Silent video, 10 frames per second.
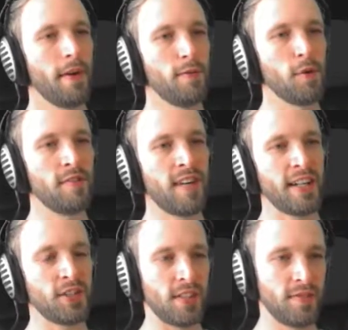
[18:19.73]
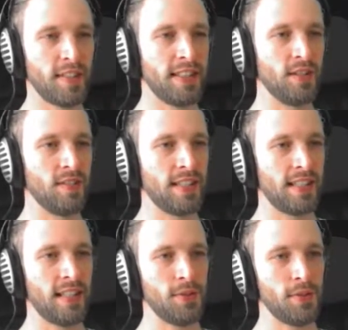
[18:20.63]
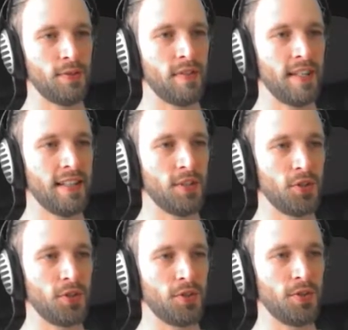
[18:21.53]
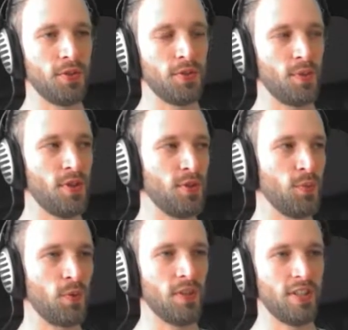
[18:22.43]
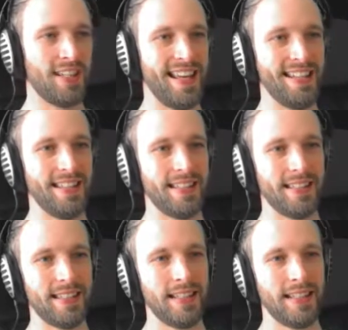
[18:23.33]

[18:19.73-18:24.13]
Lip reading: 4 factions fighting over this cloud with whoever get their strongholds. This war just ends.